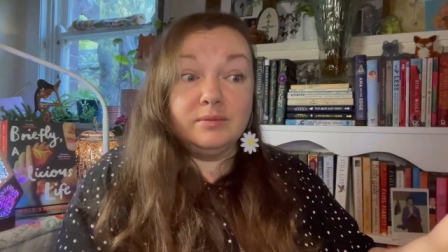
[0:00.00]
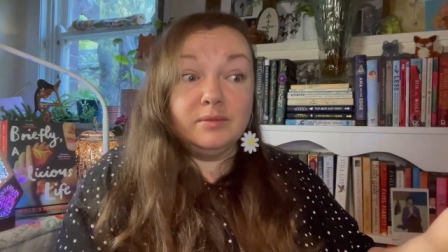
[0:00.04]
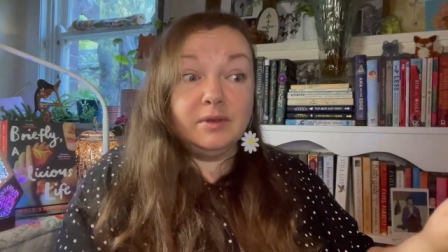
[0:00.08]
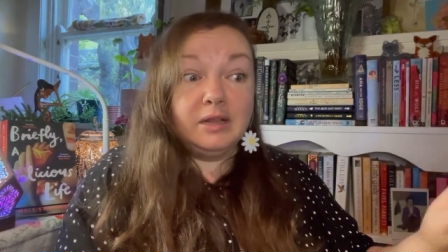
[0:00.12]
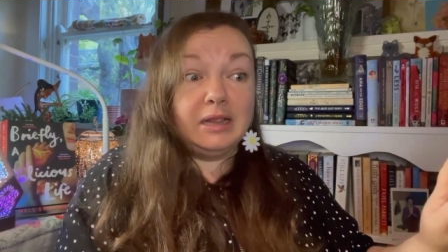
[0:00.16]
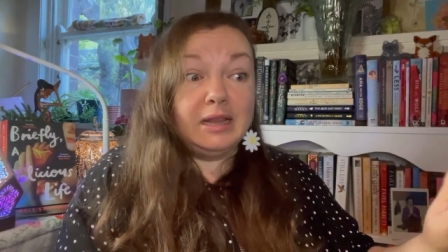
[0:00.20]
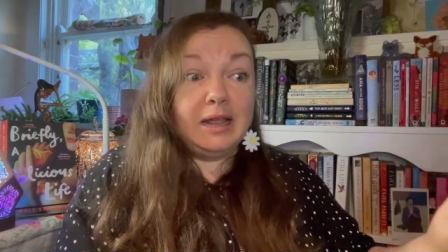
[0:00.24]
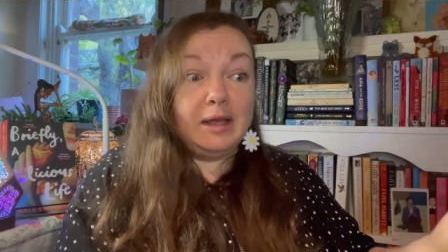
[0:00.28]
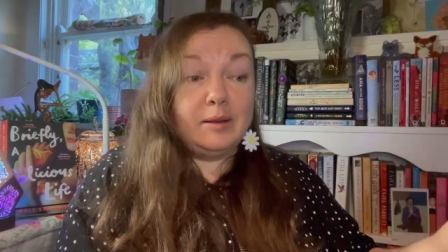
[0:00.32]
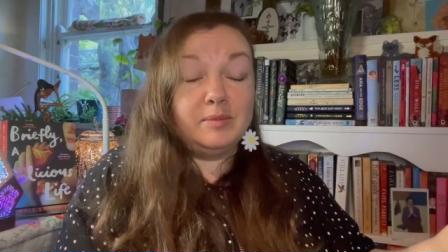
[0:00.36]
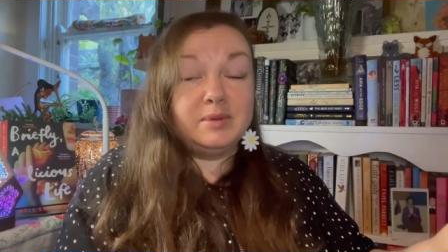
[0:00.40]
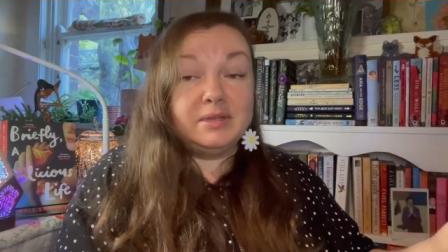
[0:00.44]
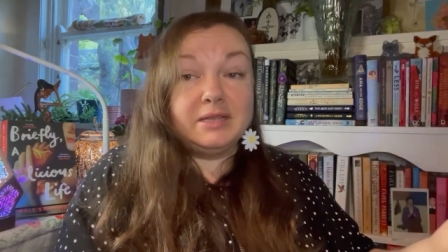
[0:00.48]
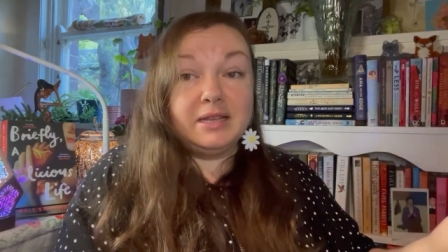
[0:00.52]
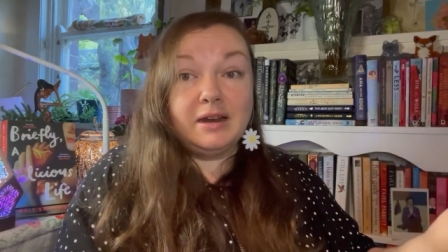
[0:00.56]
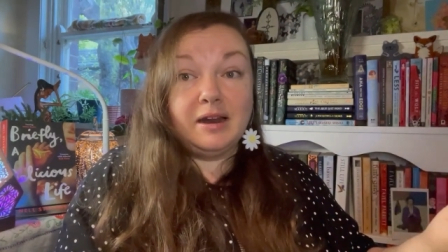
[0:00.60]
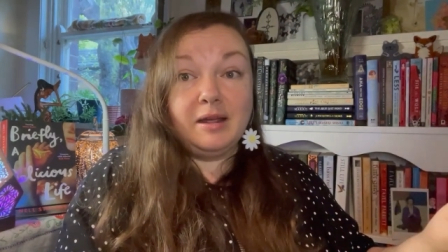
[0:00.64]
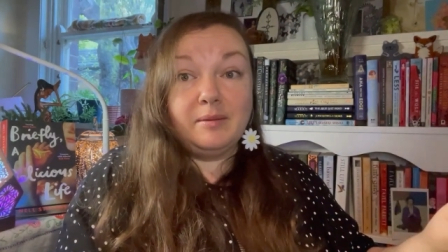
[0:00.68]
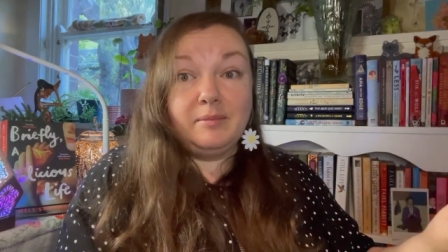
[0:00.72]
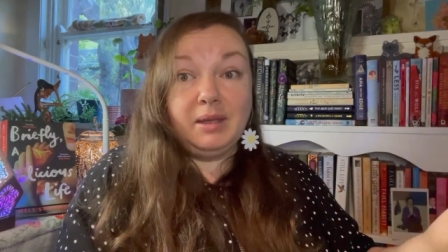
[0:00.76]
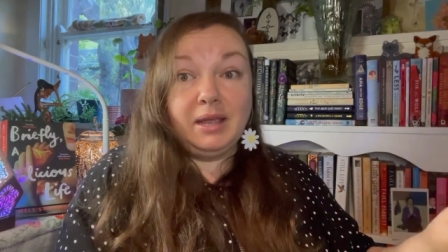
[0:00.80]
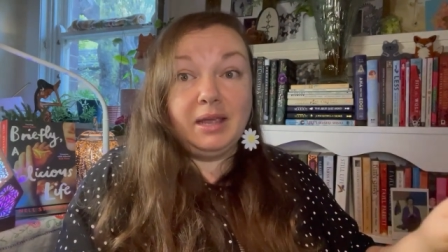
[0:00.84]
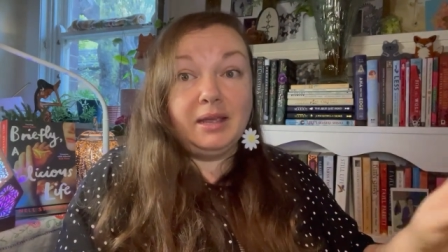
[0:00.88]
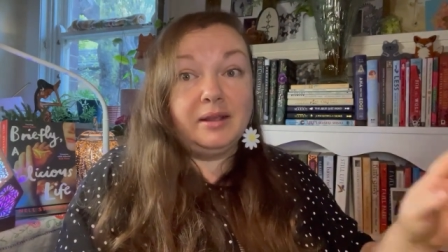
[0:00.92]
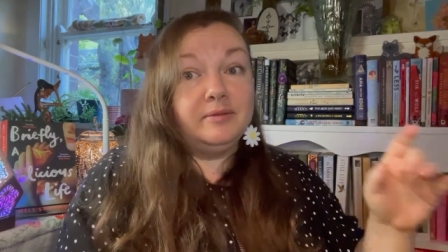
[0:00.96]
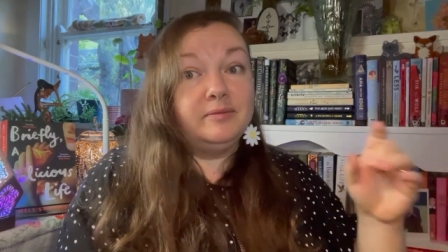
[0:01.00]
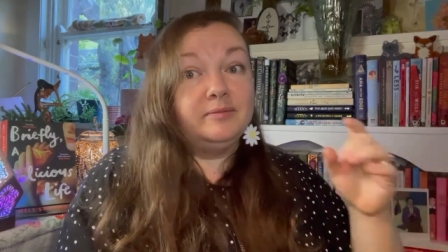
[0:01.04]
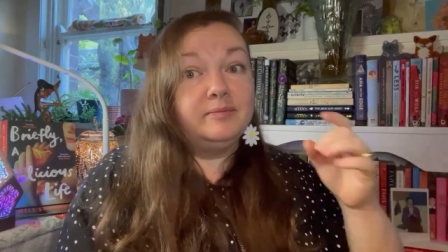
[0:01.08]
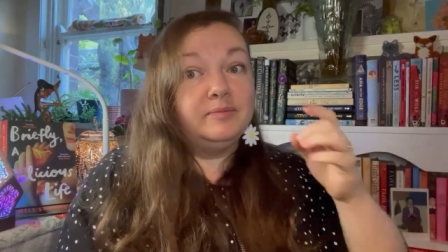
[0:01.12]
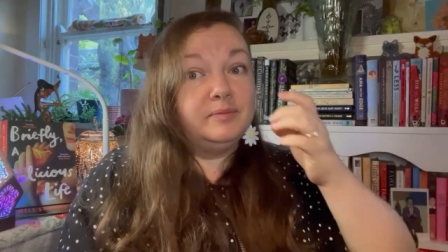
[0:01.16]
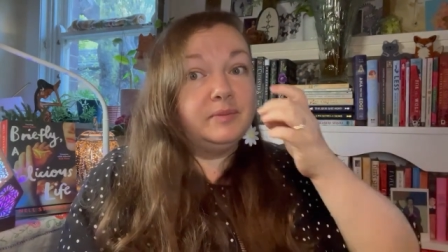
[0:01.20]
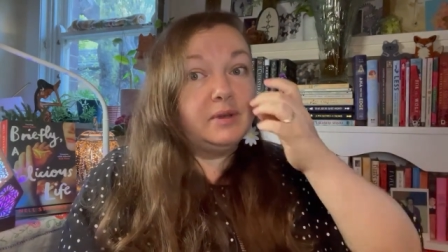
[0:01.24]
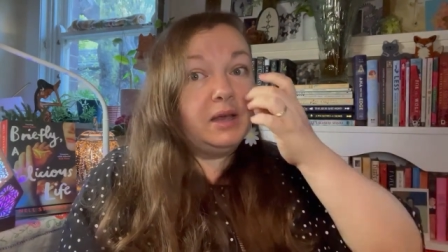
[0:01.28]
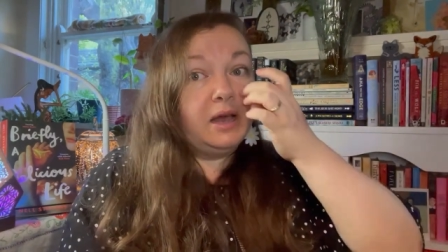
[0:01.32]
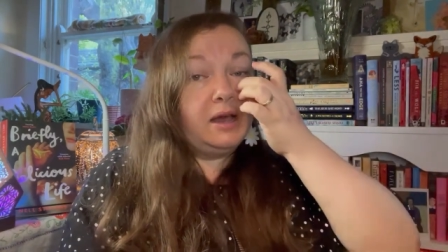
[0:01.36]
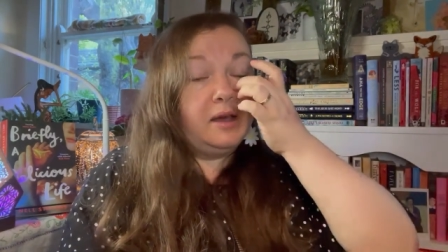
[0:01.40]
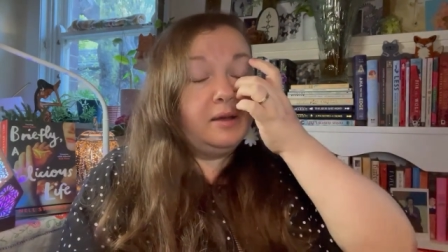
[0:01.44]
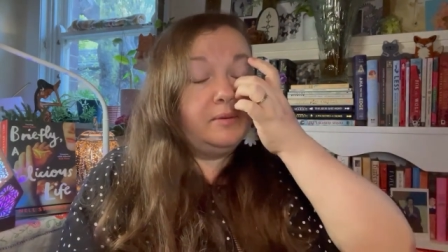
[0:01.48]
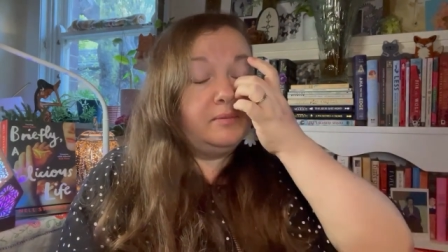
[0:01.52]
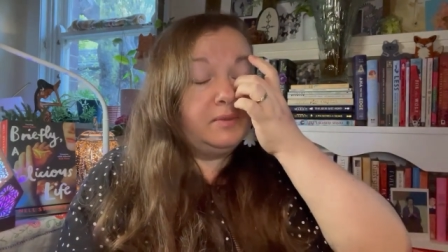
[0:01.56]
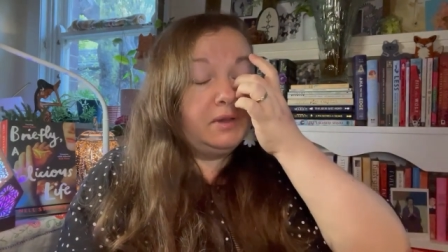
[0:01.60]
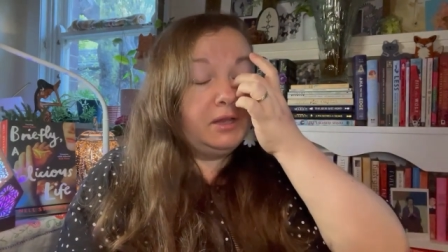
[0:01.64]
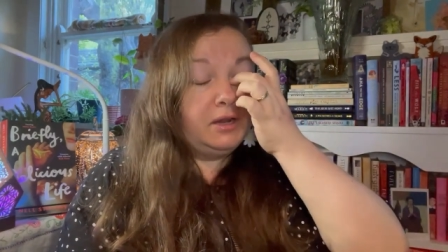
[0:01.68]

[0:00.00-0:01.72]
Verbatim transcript: clubs that I'm in um,